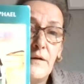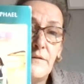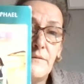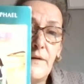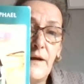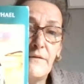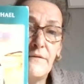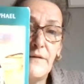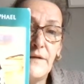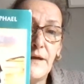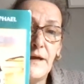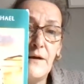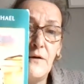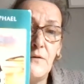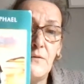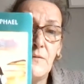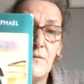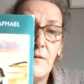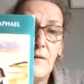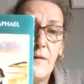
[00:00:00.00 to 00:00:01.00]

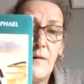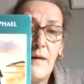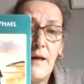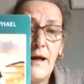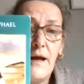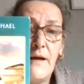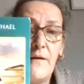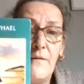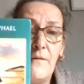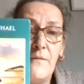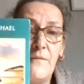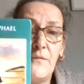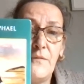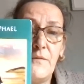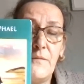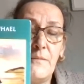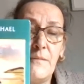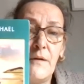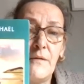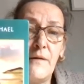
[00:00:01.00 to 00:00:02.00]
Raphael. And
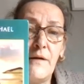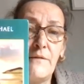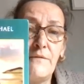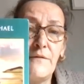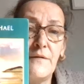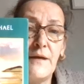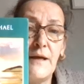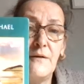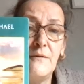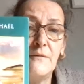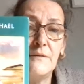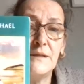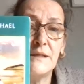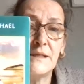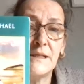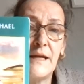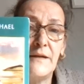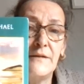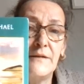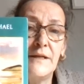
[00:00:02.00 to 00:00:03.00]
Raphael is
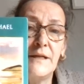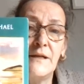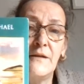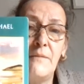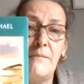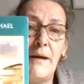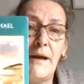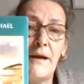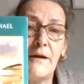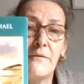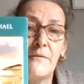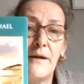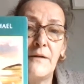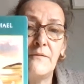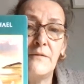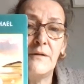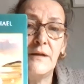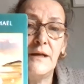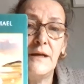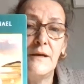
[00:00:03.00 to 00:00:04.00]
standing in the
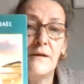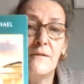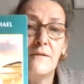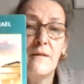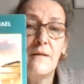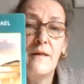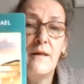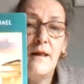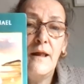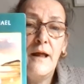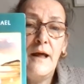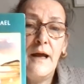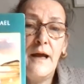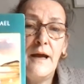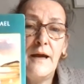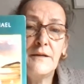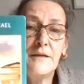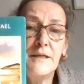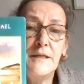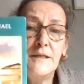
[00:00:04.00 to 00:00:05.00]
background here
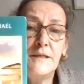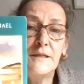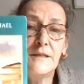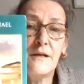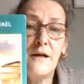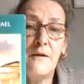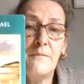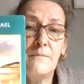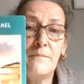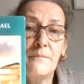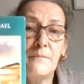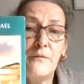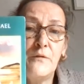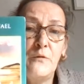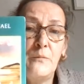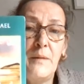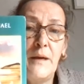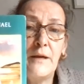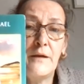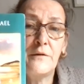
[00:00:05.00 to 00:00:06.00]
and he's come
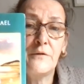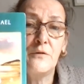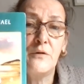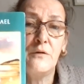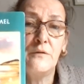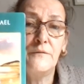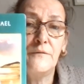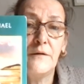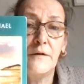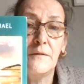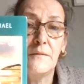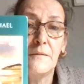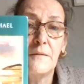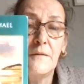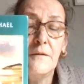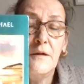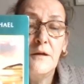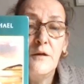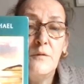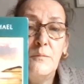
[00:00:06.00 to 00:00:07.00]
to make an offer.
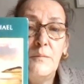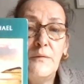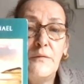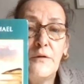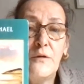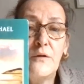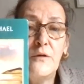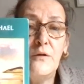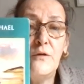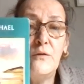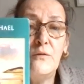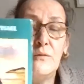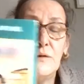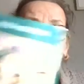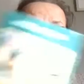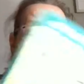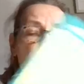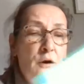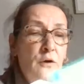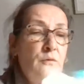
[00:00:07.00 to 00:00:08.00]
But the girl
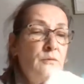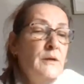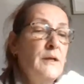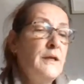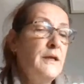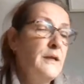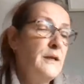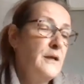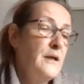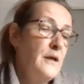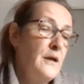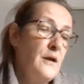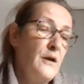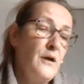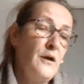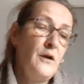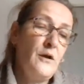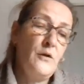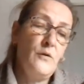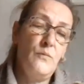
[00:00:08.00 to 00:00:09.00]
is only
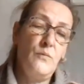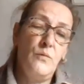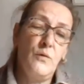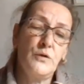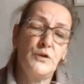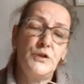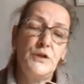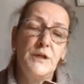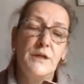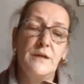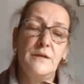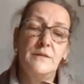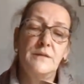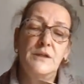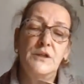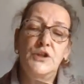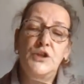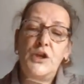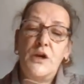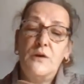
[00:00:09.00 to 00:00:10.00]
uh, watching
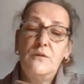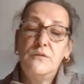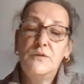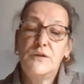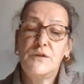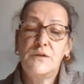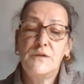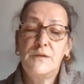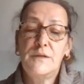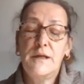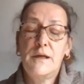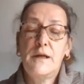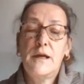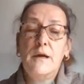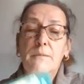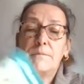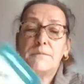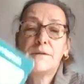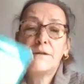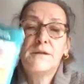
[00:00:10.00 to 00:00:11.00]
the shells, the
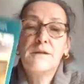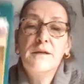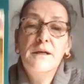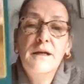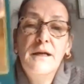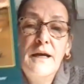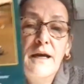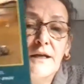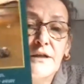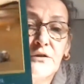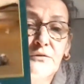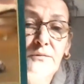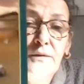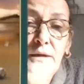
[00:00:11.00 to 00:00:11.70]
cups it's